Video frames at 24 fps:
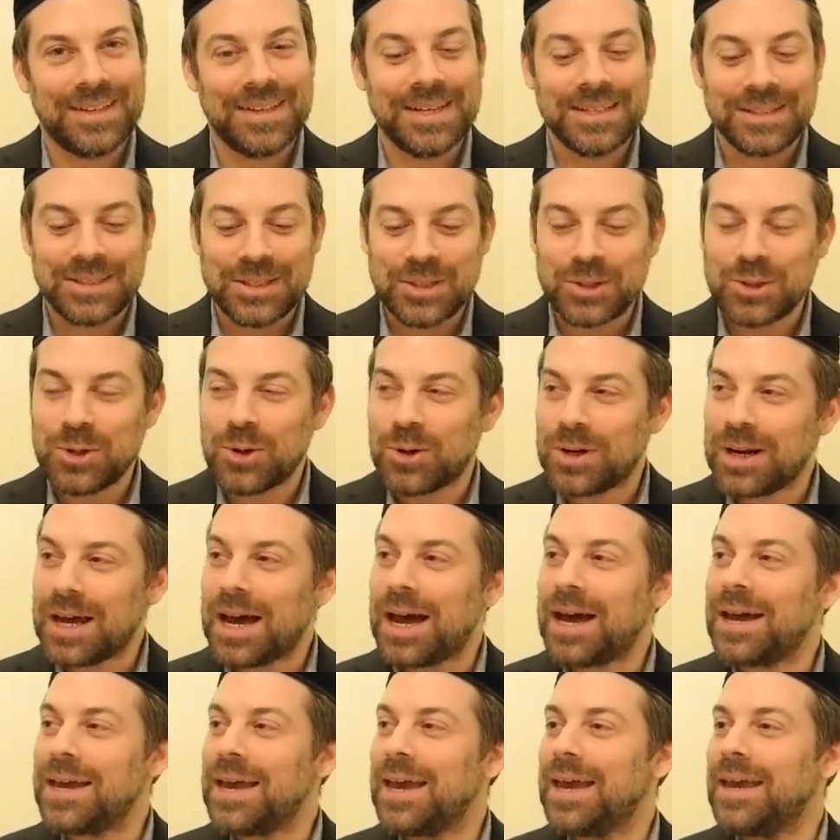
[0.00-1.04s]
Is the
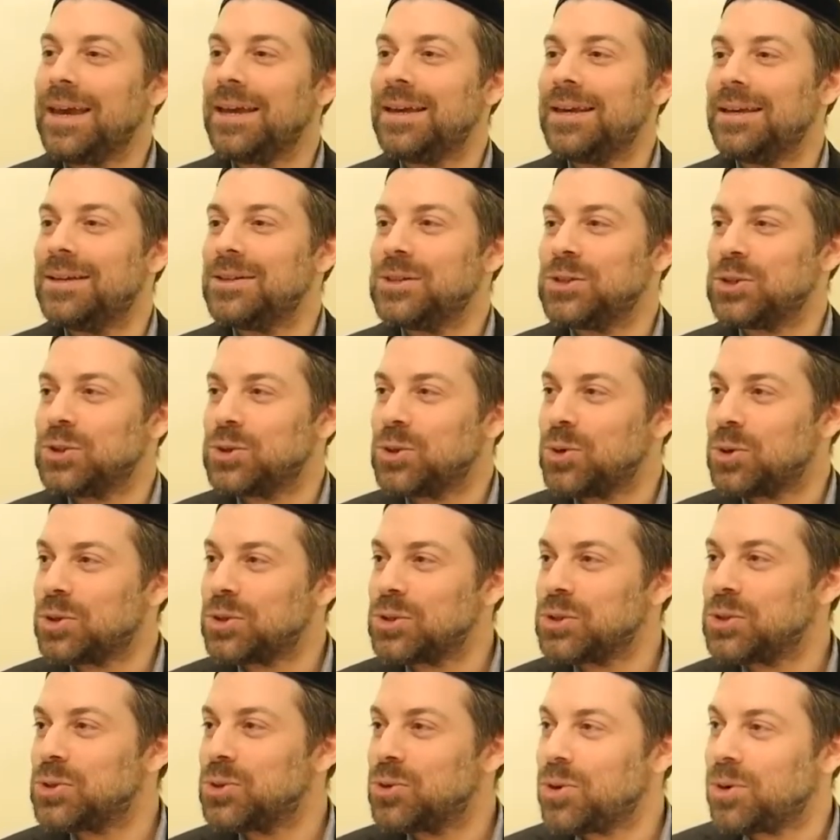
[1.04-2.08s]
Torah a
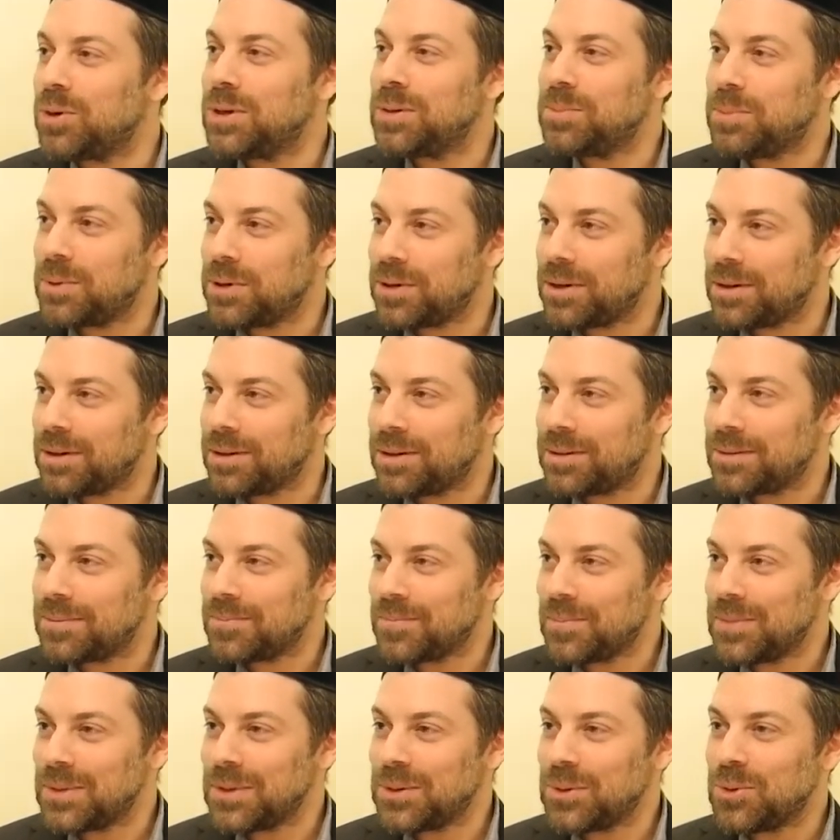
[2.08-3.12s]
short story book
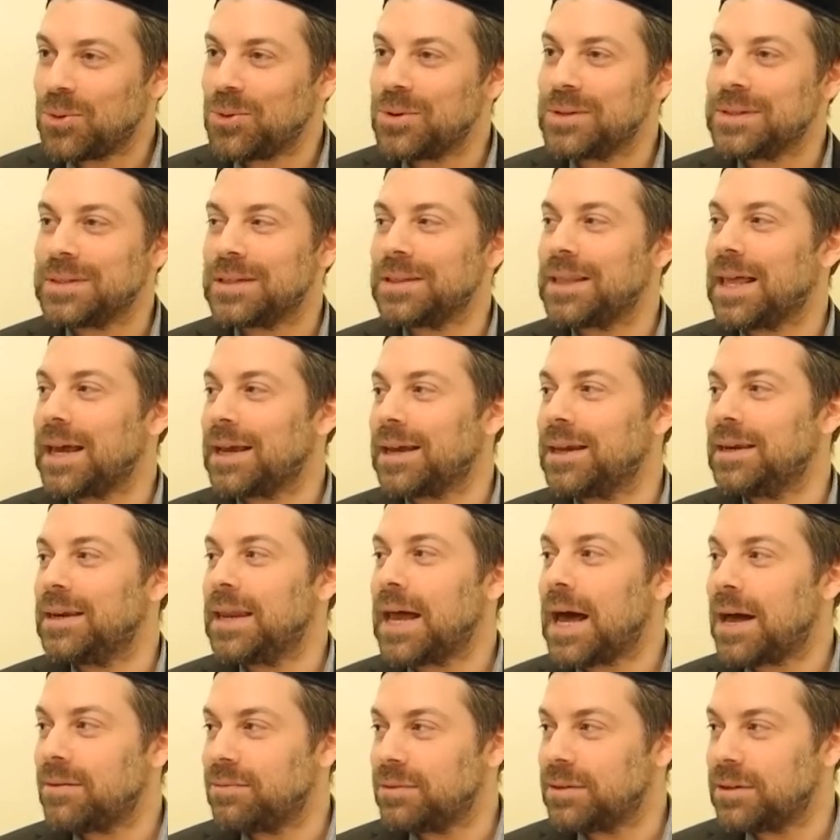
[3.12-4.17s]
or is it like a
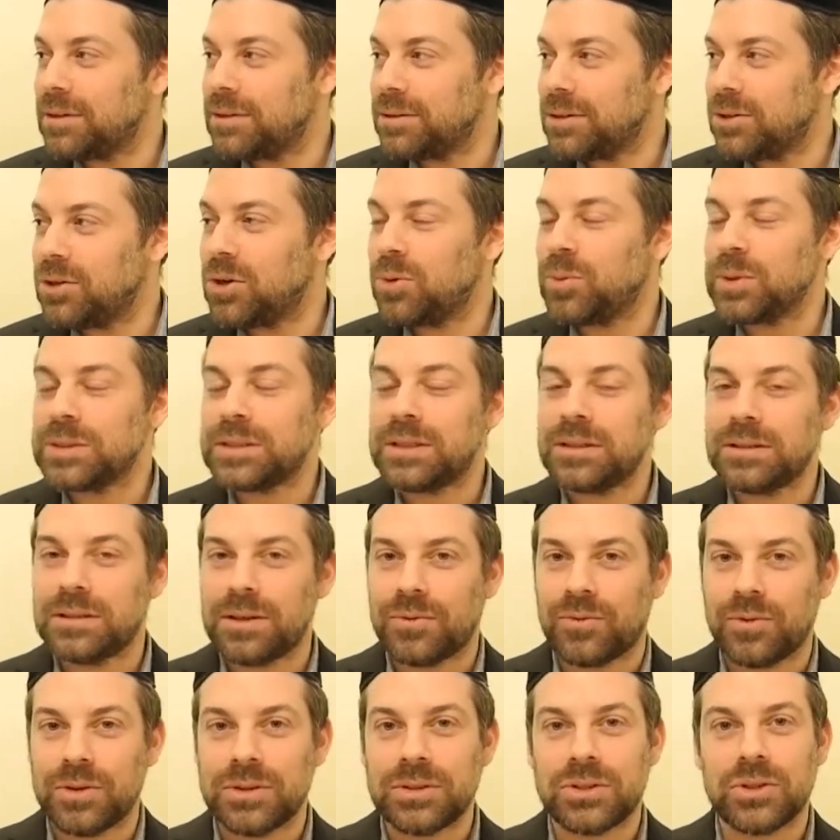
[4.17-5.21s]
novel? What's the
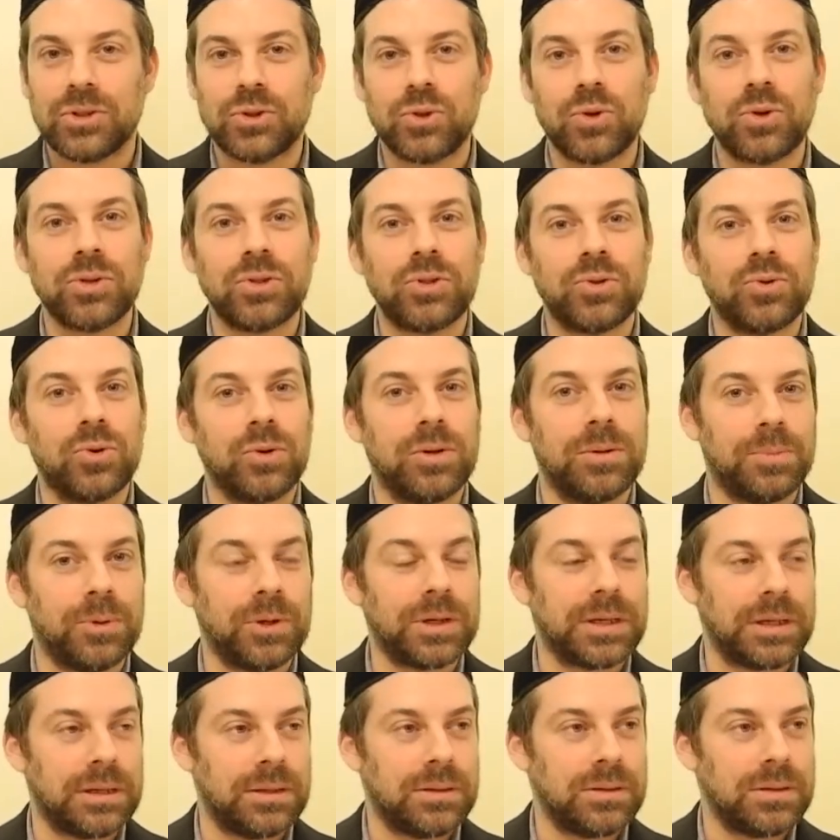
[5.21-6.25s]
difference? A short story
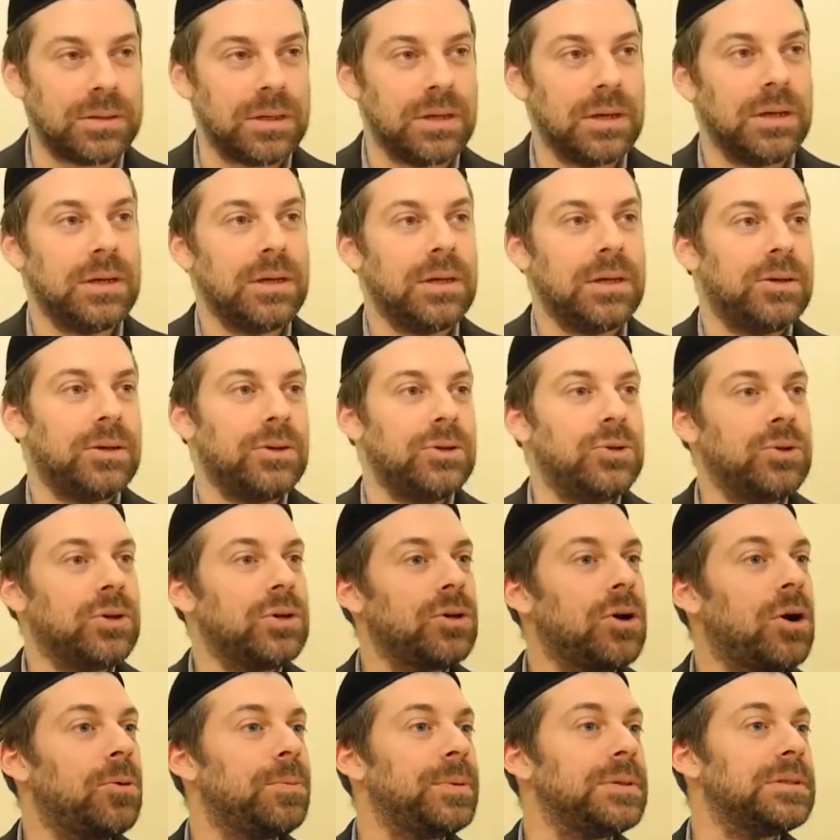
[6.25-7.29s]
book is you
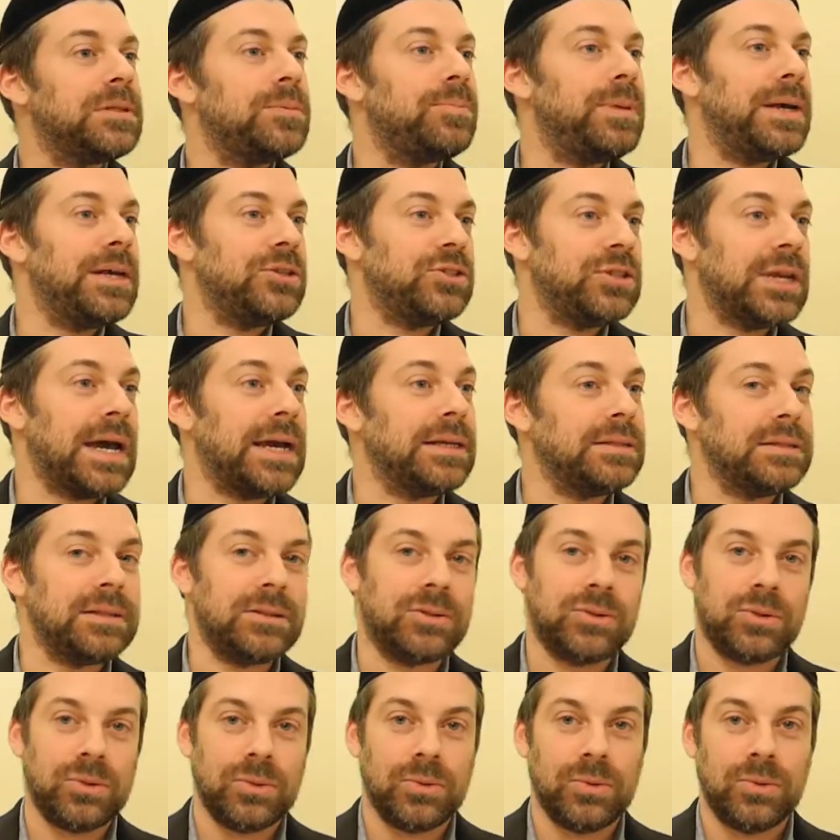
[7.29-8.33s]
could open to page
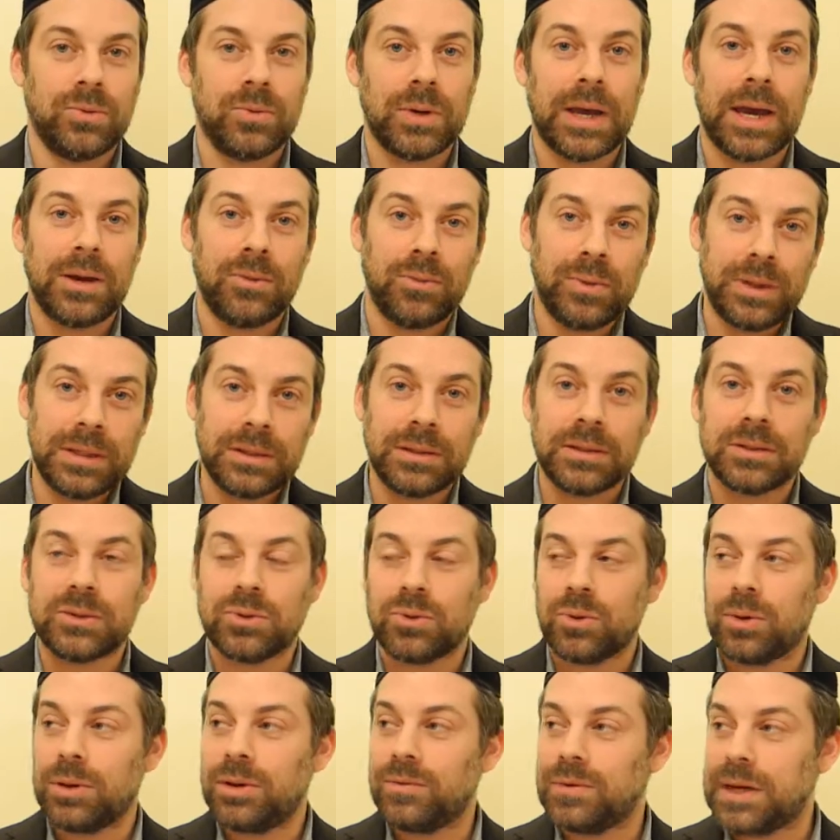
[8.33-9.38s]
92 and read the
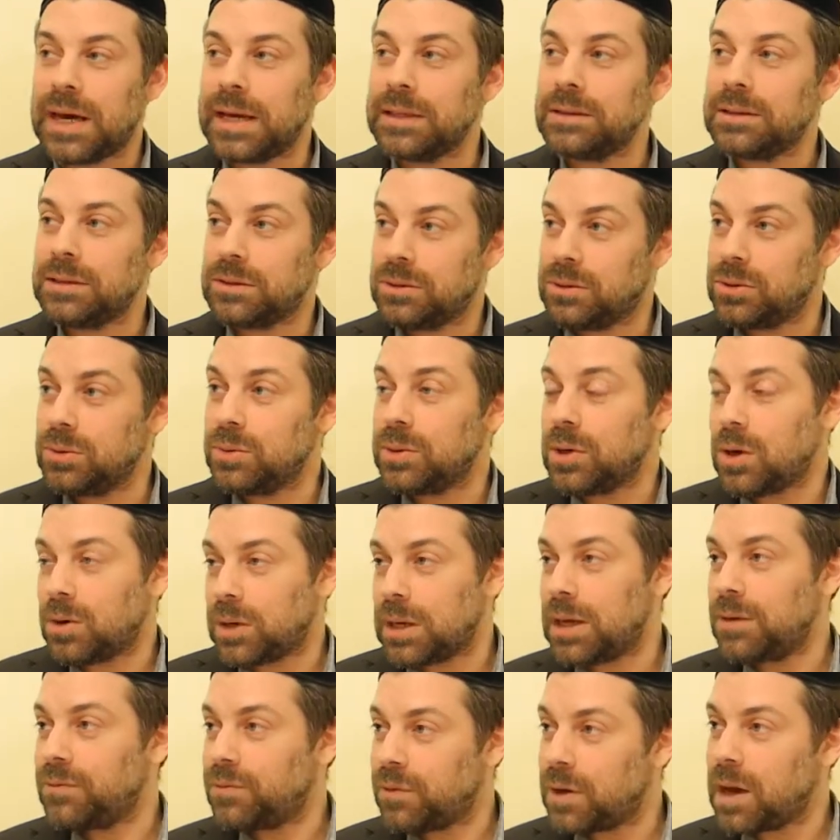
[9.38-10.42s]
story of 92 and
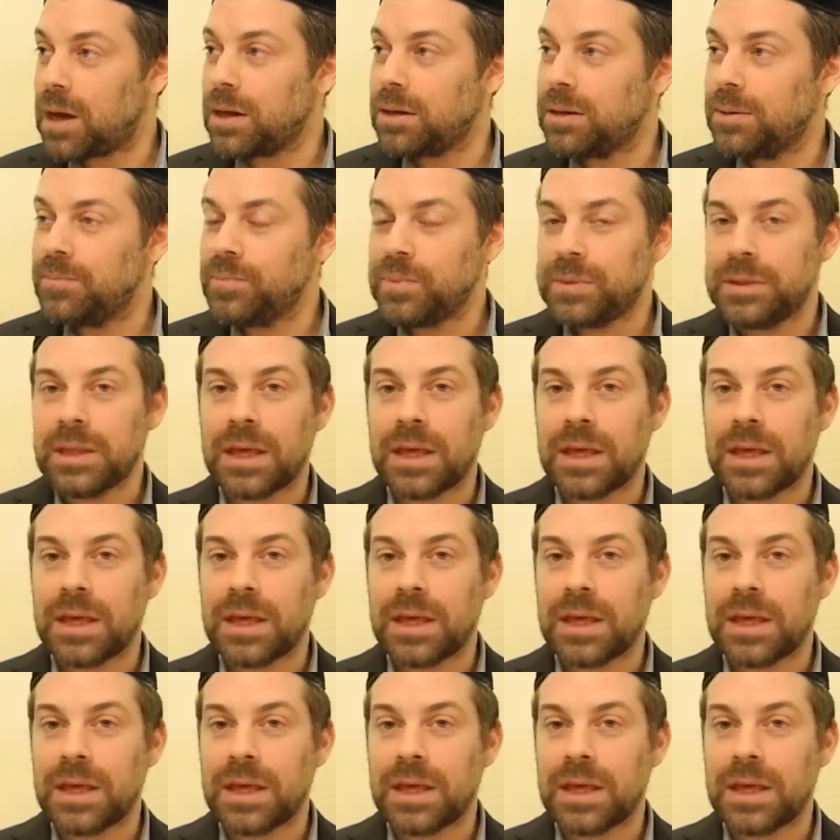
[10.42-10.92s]
okay, fine.